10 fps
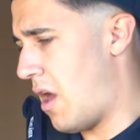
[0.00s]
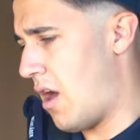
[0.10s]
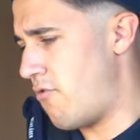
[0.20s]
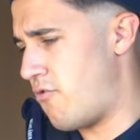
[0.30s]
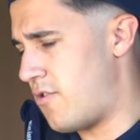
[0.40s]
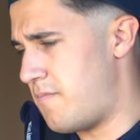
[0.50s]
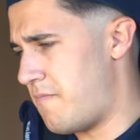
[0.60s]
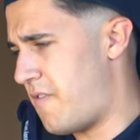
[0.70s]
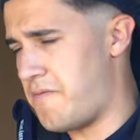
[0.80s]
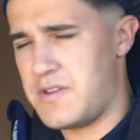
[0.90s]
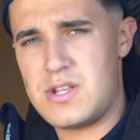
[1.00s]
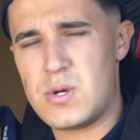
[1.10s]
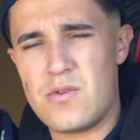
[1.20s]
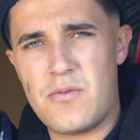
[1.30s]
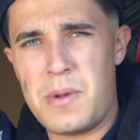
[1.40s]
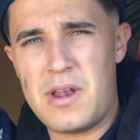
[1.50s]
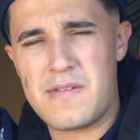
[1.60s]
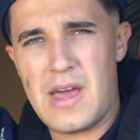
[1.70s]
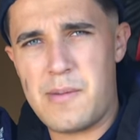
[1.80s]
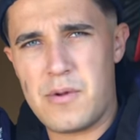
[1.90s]
150, 200 mil
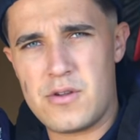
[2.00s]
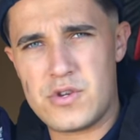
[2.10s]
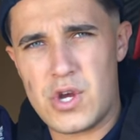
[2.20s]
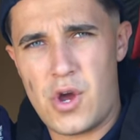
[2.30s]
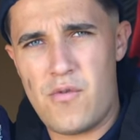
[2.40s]
of cable on show,